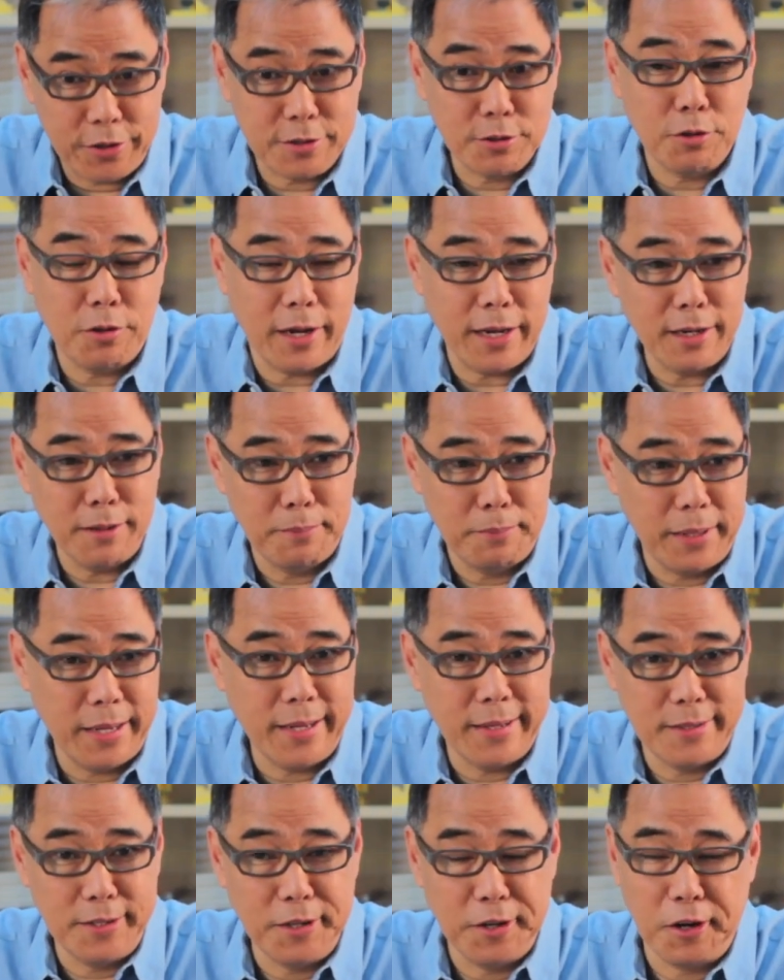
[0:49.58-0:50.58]
hurt quite a
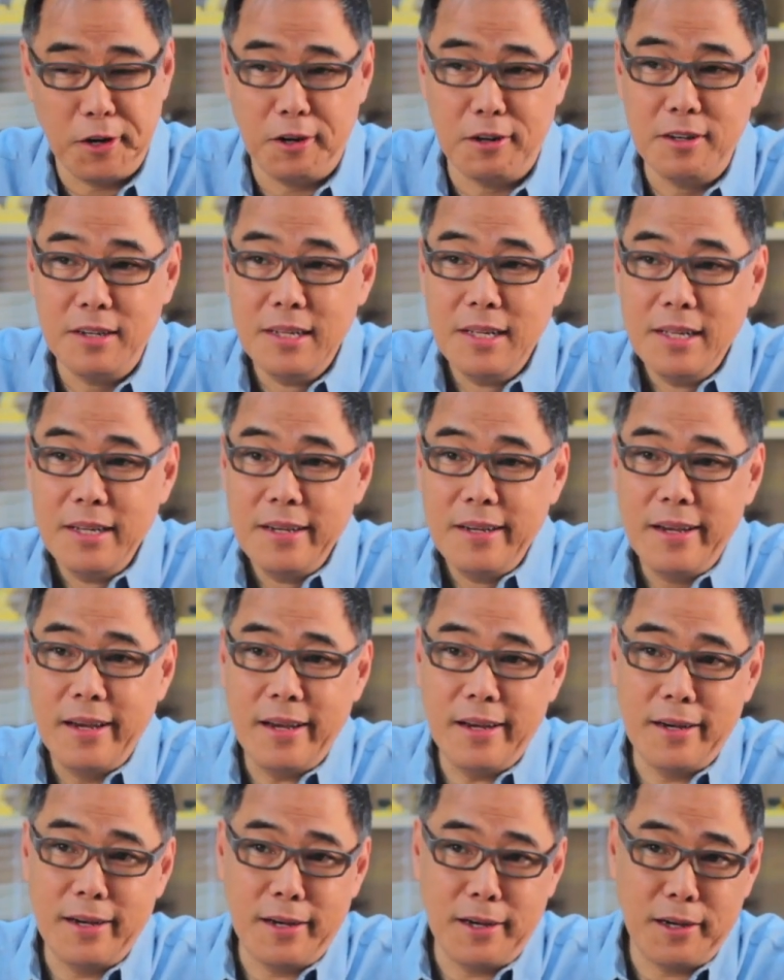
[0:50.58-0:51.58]
bit you know
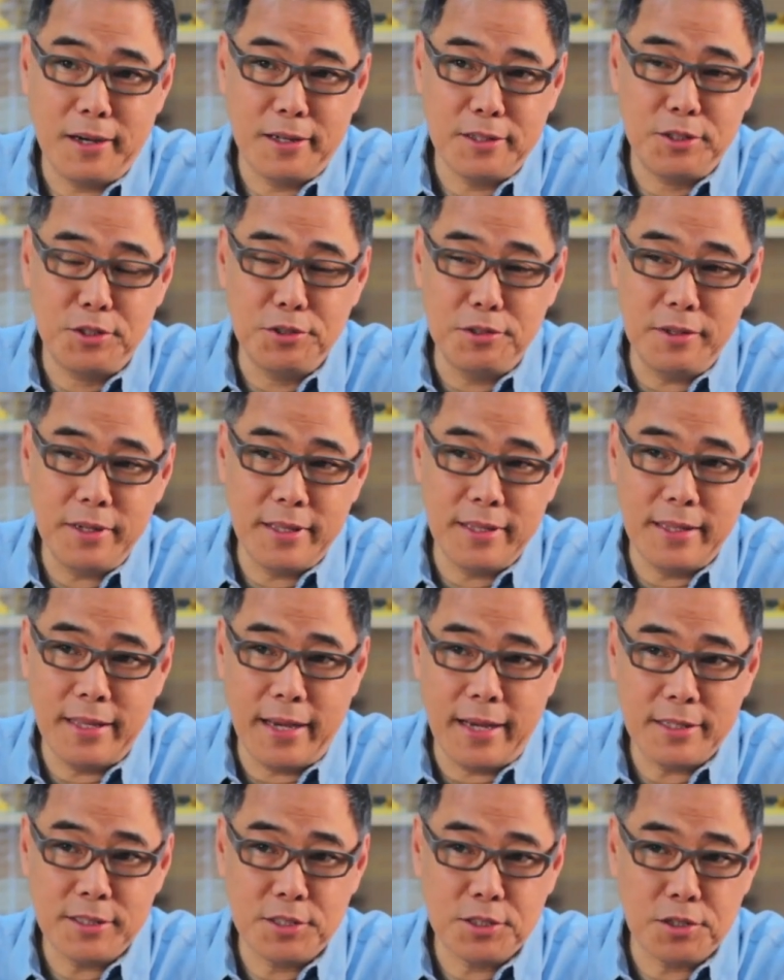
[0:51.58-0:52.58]
uh, doing
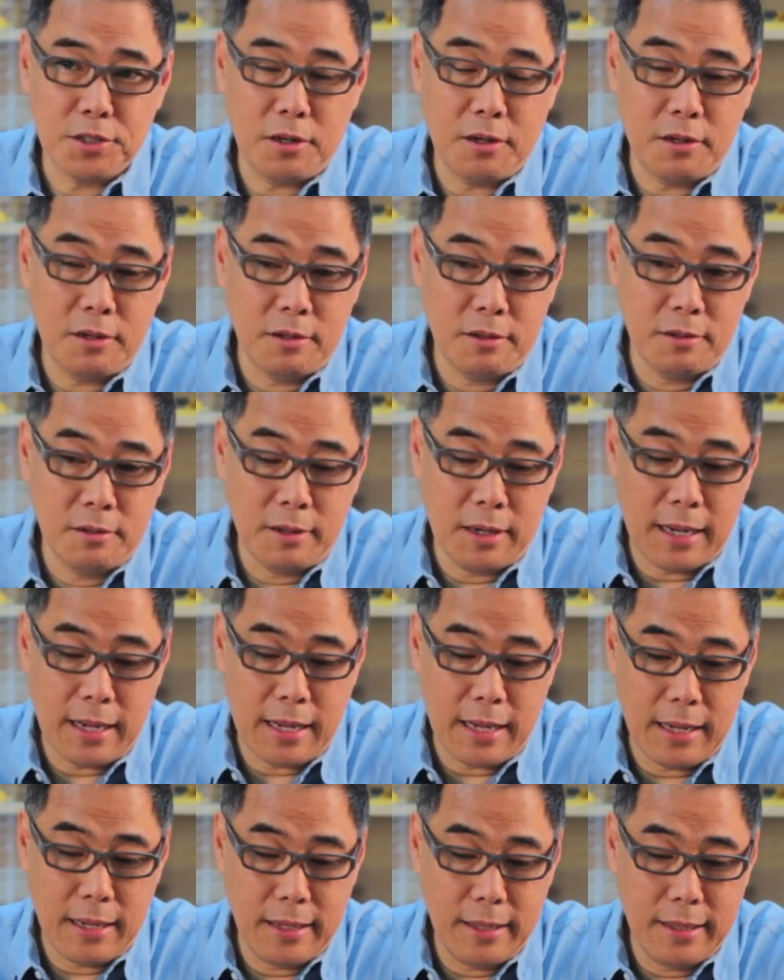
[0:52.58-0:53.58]
that
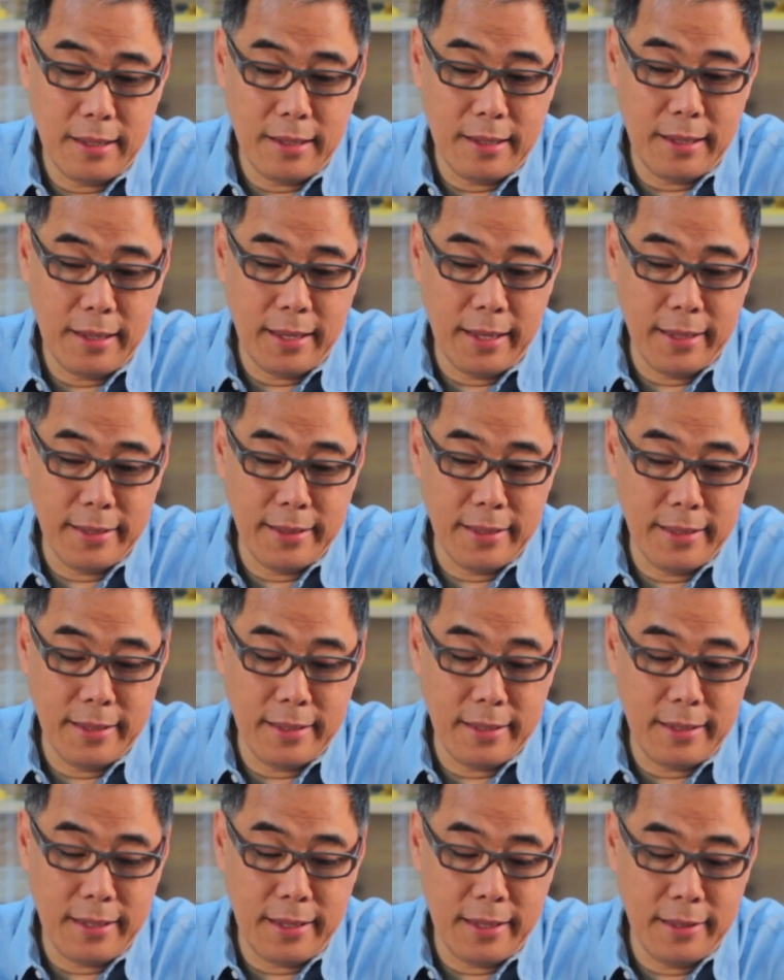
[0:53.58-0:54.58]
so and
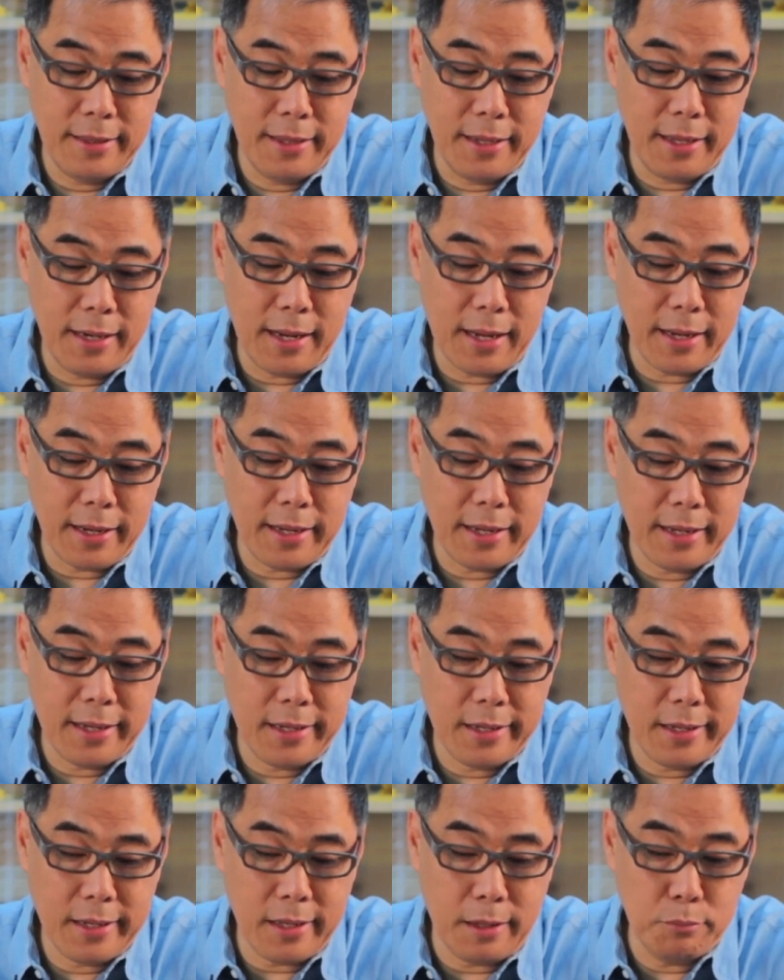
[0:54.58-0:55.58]
and then I
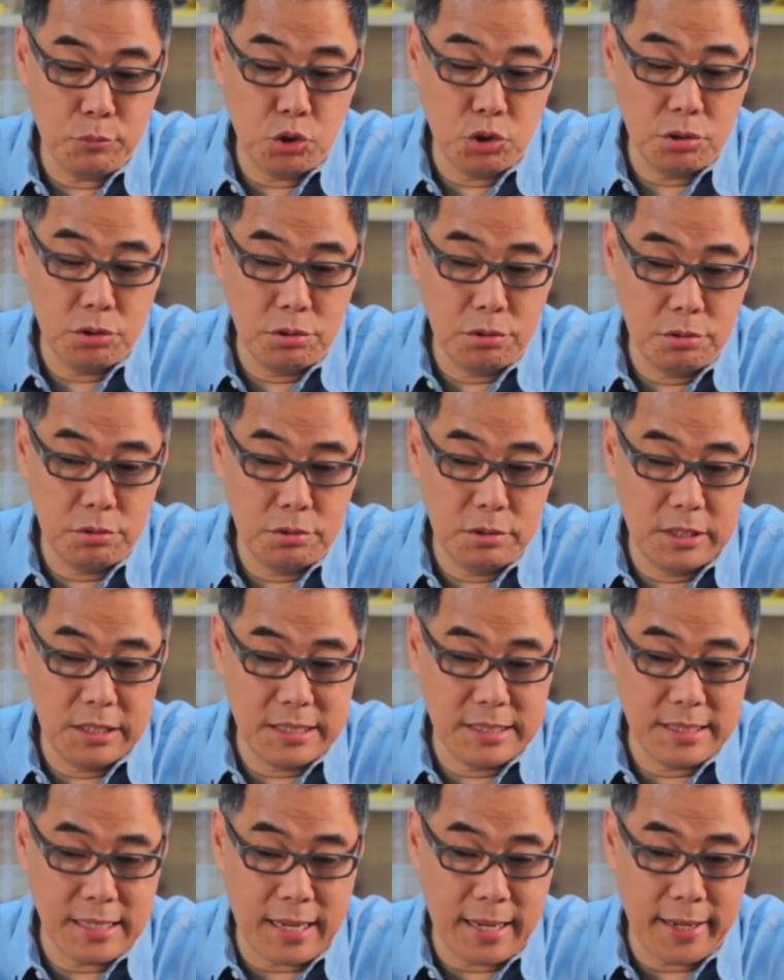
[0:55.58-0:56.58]
come to
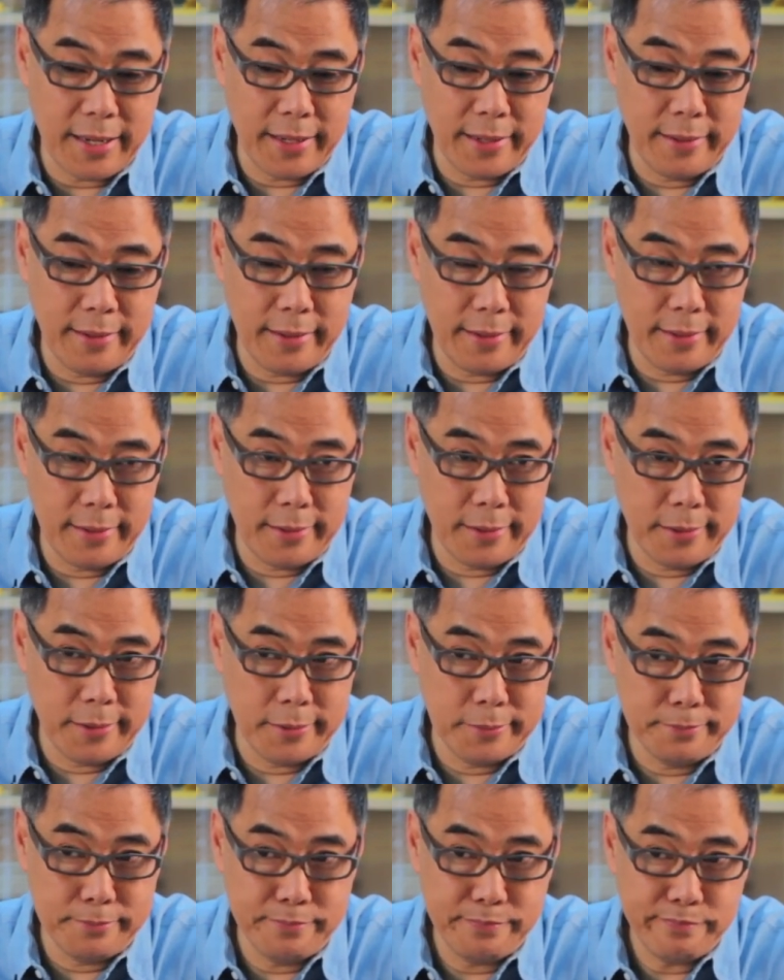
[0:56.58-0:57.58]
design
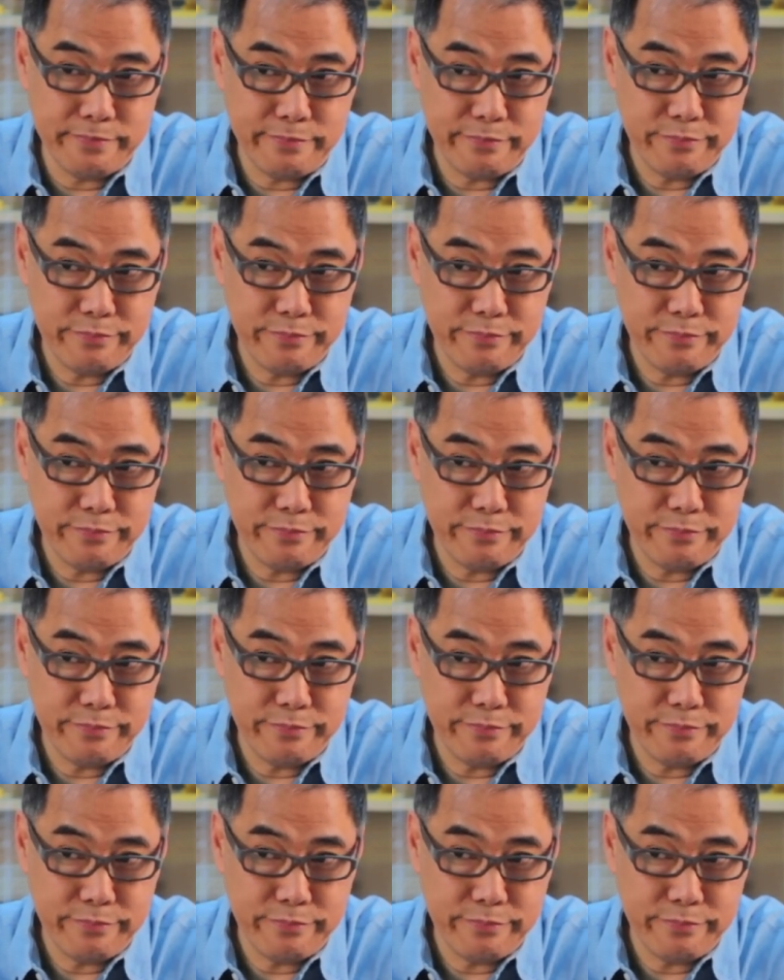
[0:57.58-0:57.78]
um,